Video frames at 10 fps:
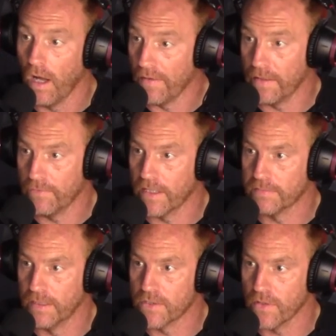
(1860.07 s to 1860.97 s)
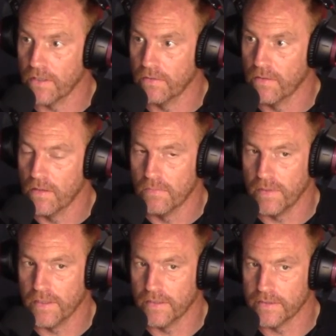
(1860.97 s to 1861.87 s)
I think for ex-military,
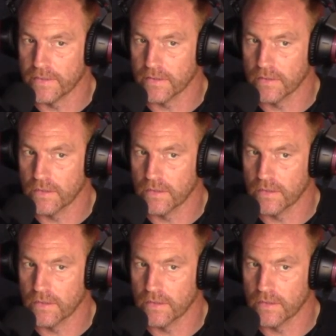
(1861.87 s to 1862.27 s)
because